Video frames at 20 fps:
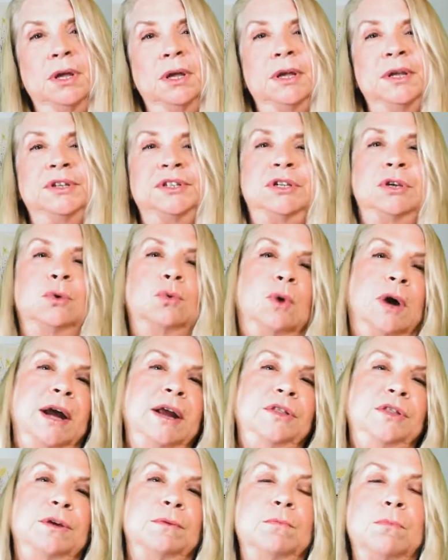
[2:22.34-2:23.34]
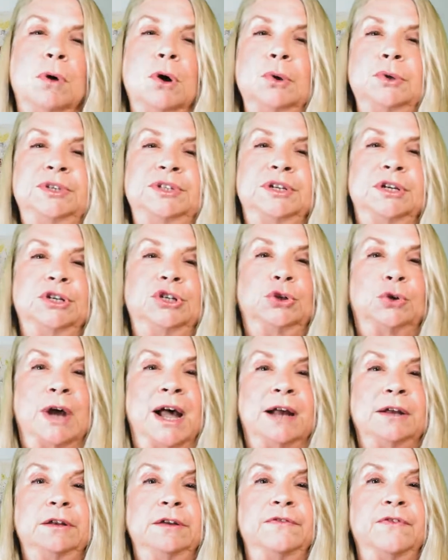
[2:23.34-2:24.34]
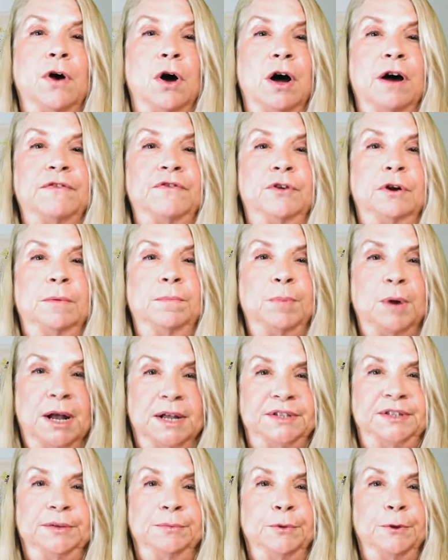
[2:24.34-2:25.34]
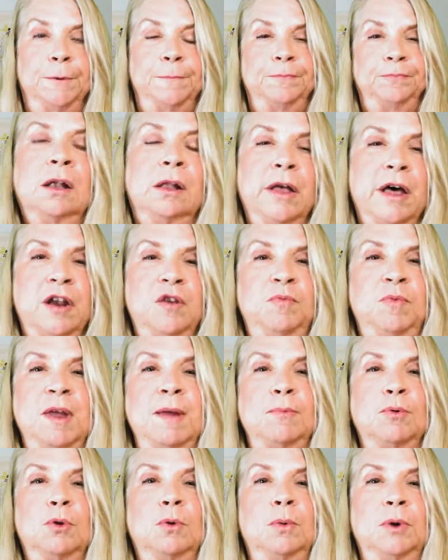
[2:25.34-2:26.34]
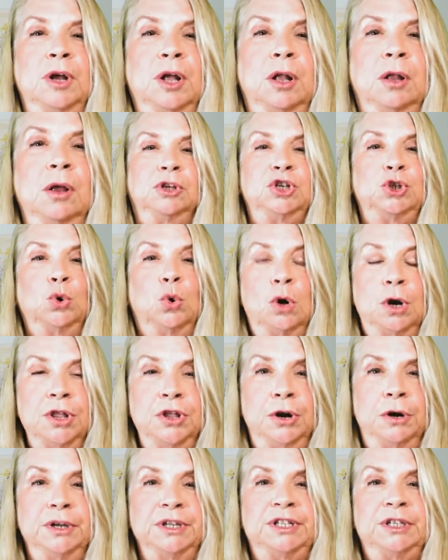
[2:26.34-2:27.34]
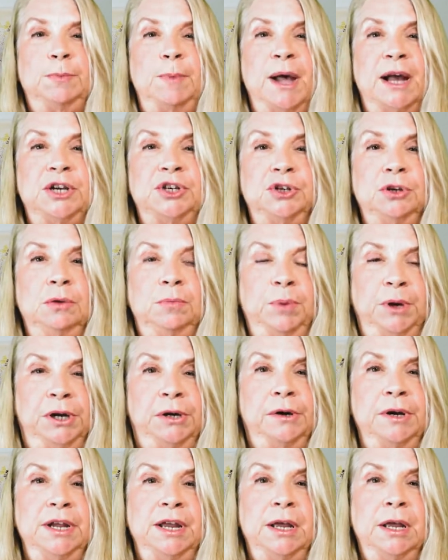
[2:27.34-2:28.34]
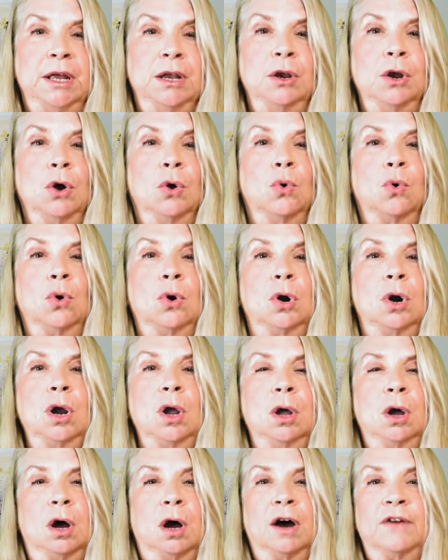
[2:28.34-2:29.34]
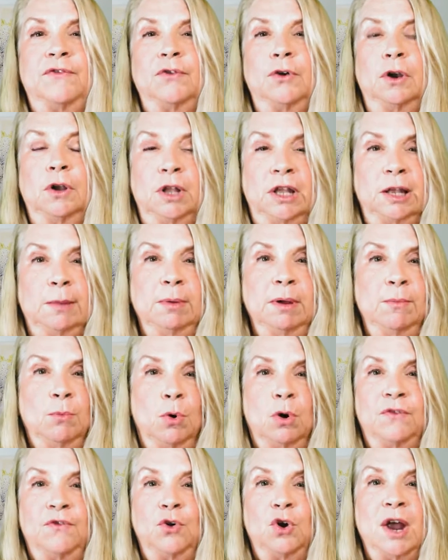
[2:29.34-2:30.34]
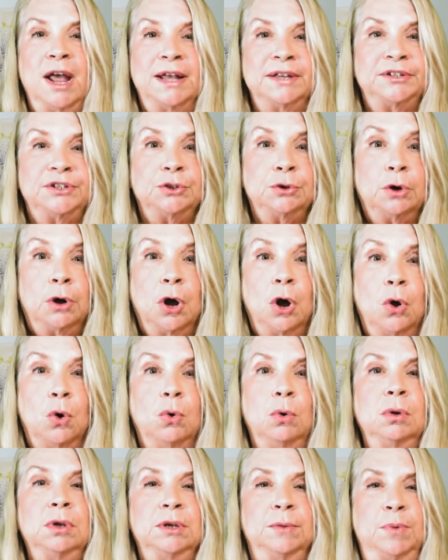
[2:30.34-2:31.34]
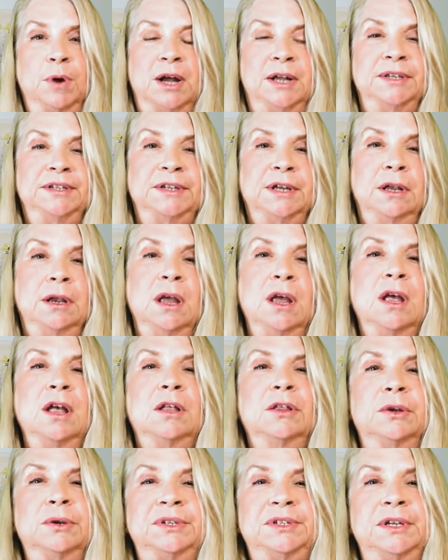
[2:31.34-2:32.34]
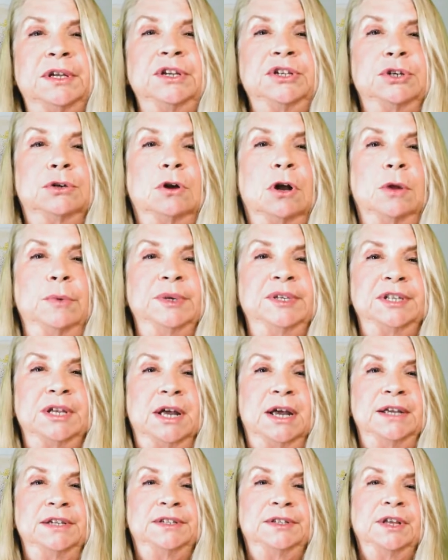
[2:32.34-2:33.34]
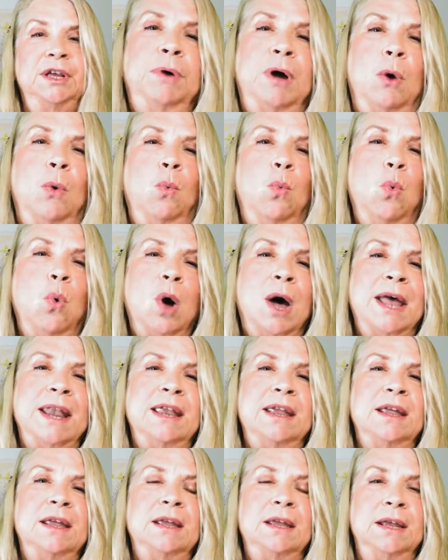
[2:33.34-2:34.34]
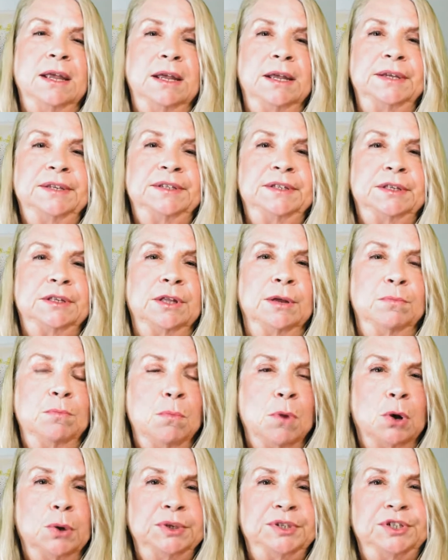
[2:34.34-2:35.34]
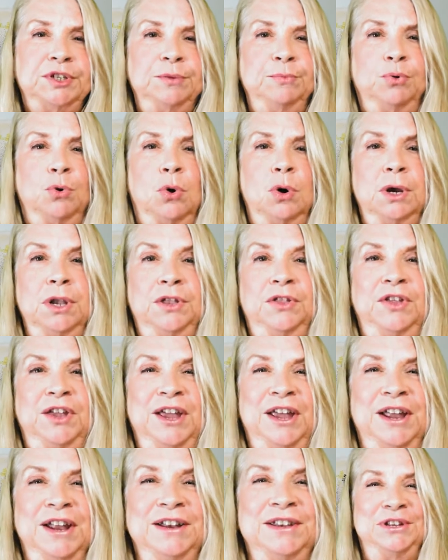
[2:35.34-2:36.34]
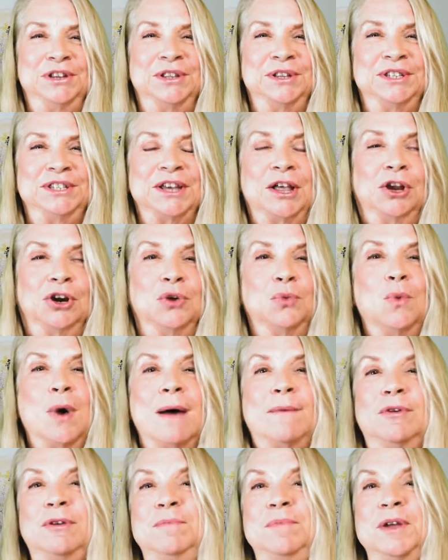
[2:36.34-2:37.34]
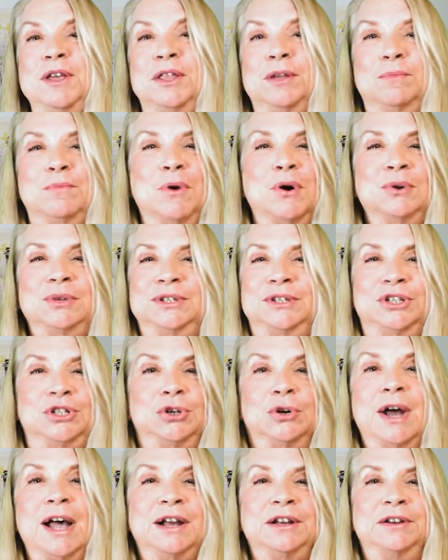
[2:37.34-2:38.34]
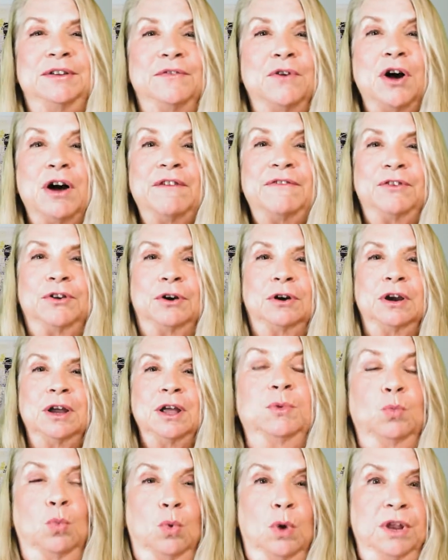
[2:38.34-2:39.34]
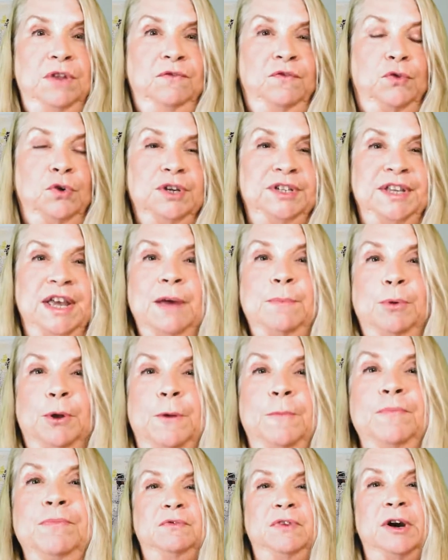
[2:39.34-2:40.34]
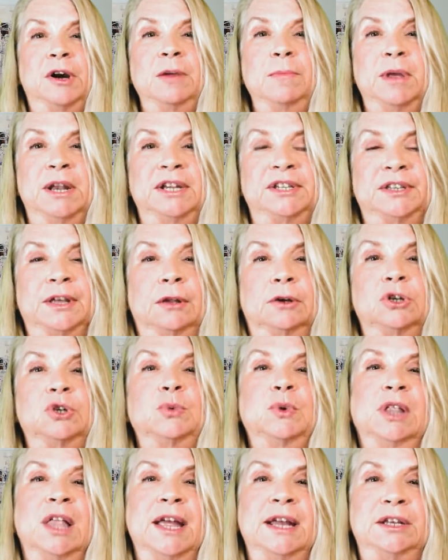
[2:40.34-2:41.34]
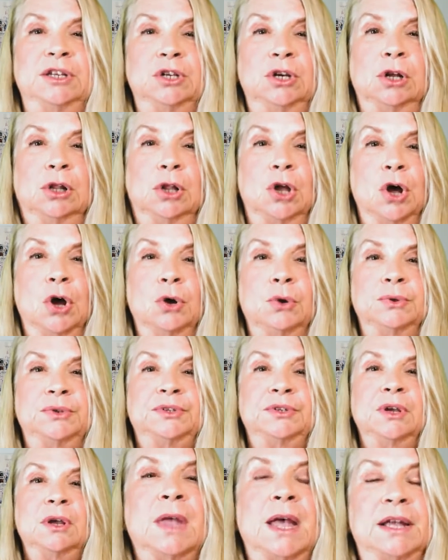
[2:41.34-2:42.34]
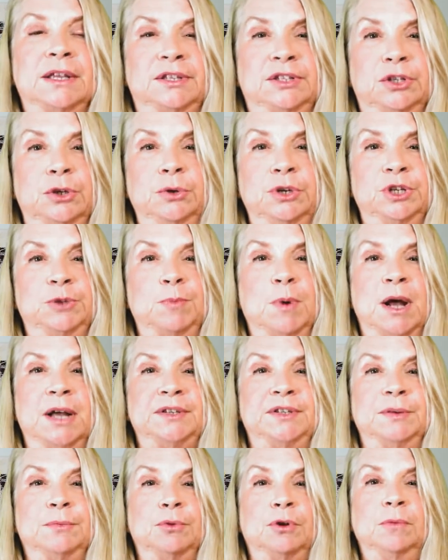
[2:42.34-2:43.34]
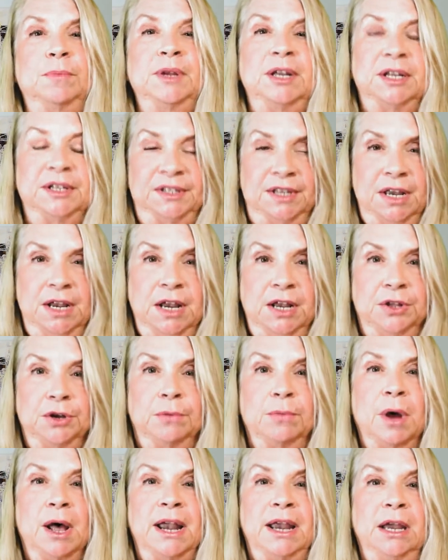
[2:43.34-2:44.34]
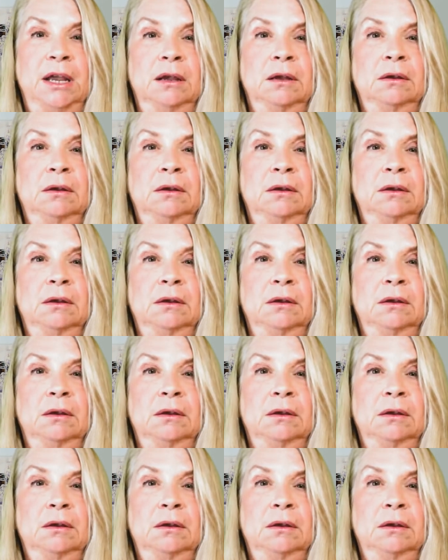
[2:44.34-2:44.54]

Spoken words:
is to write the most attractive offer possible. A lot of people will shorten their inspection period or offer a little bit more for escrow deposit. Those things are always nice. But what is the most important thing to the seller? What would be the most attractive offer? One, for example, very many sellers would like to close as soon as possible because they need their money.